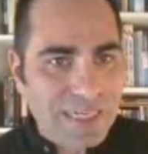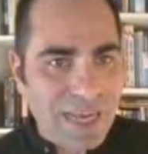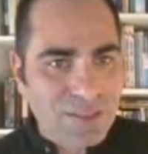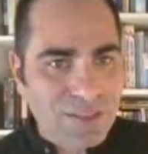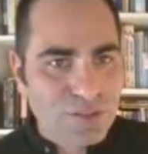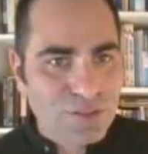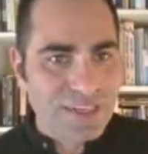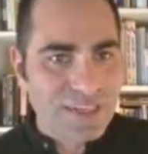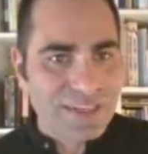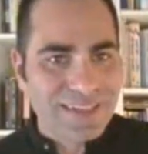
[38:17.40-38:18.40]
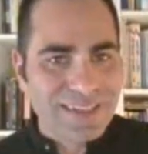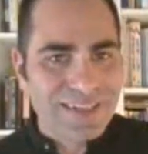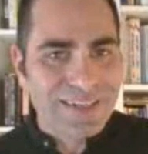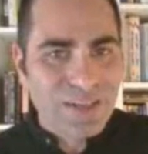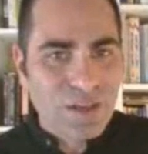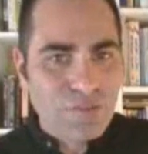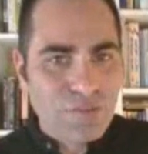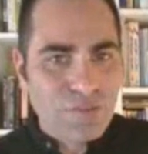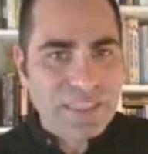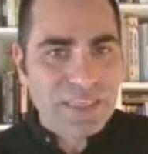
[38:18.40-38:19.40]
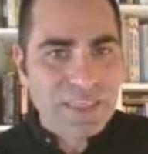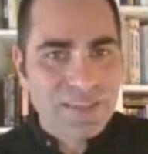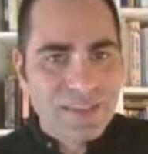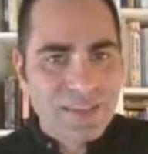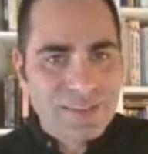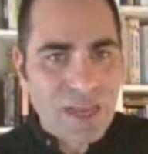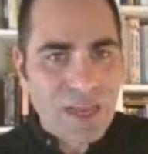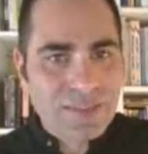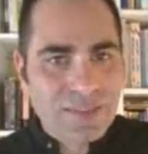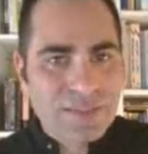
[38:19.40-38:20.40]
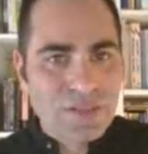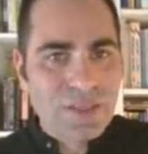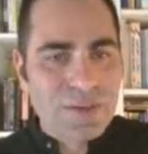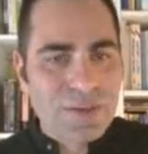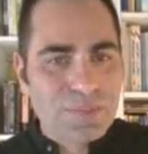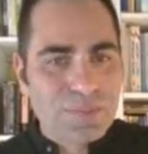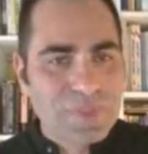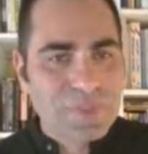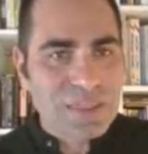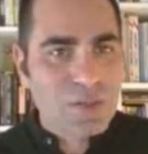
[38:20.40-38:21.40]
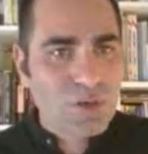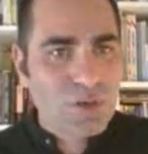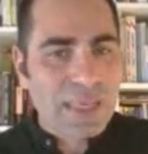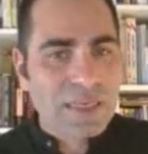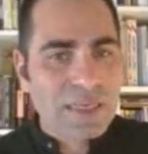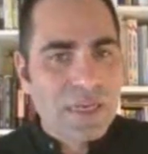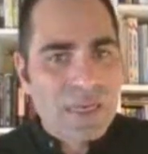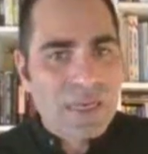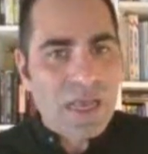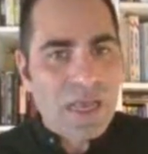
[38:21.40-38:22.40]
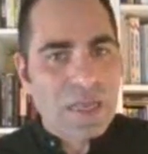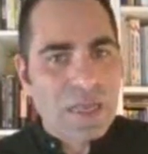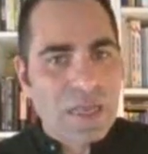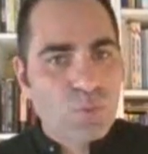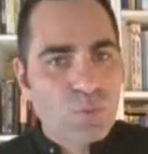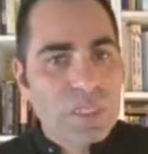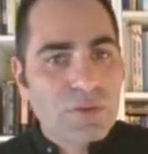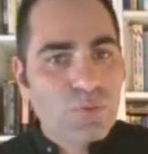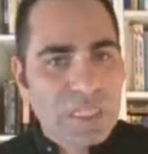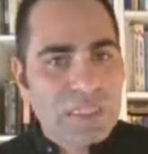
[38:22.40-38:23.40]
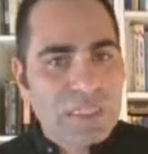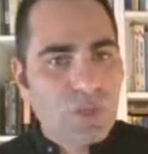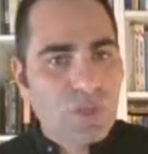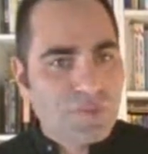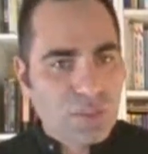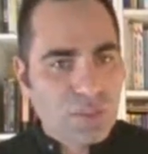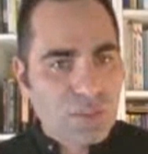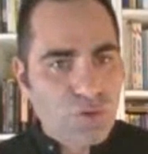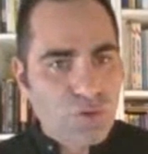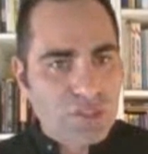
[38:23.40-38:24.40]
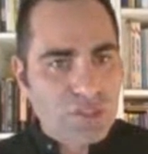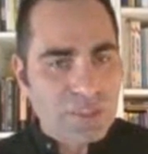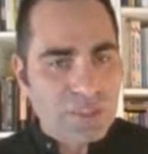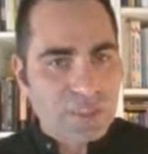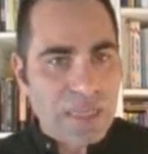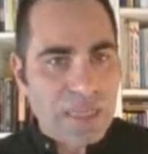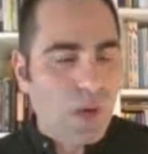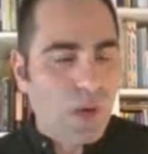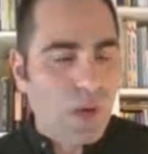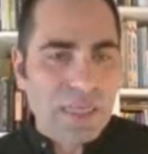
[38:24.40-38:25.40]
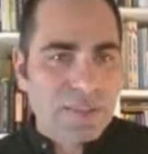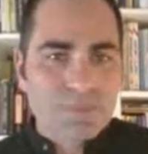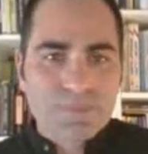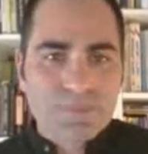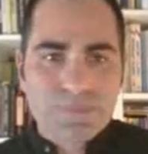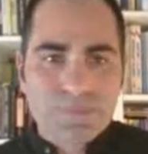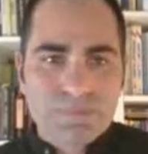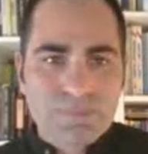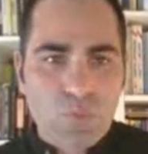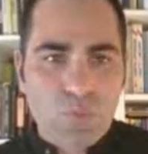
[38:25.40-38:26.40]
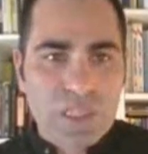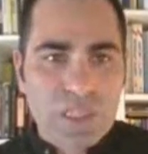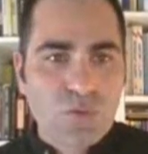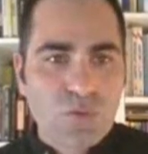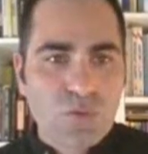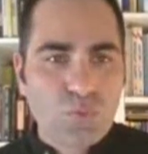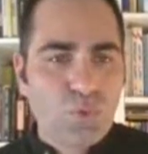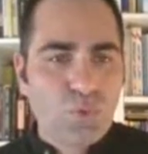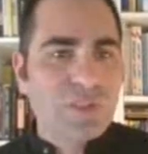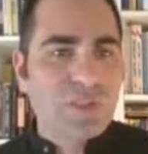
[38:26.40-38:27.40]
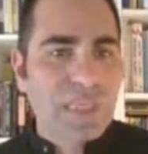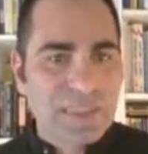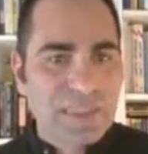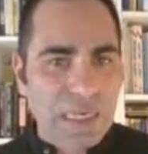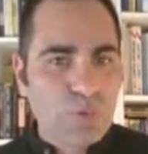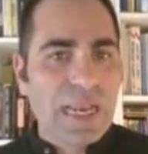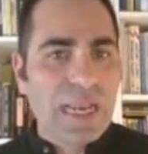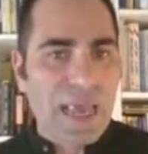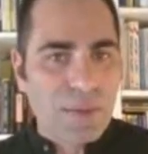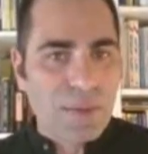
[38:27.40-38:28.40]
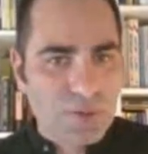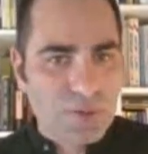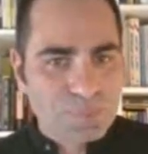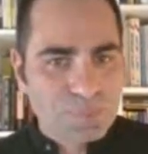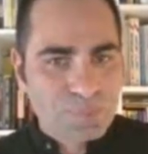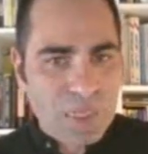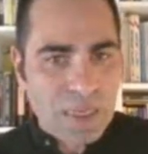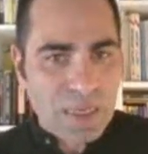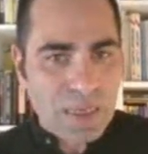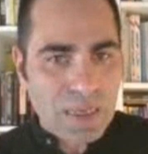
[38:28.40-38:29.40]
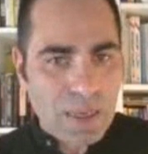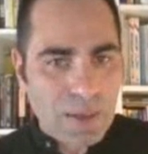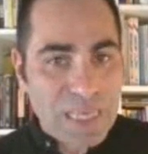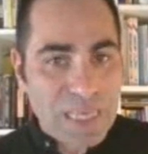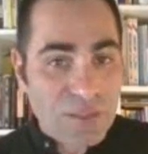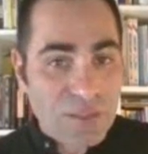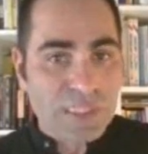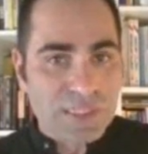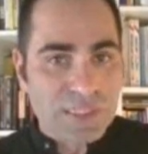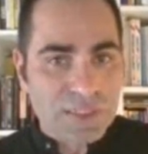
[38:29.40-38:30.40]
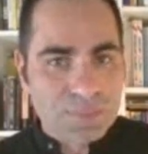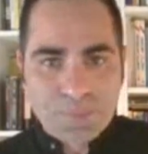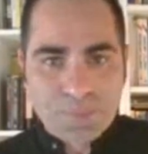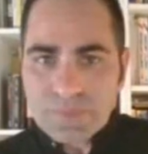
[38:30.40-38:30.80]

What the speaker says: kind of funny tongues that look like. So we need to give some instructions. Otherwise, we won't get a reliable diagnosis.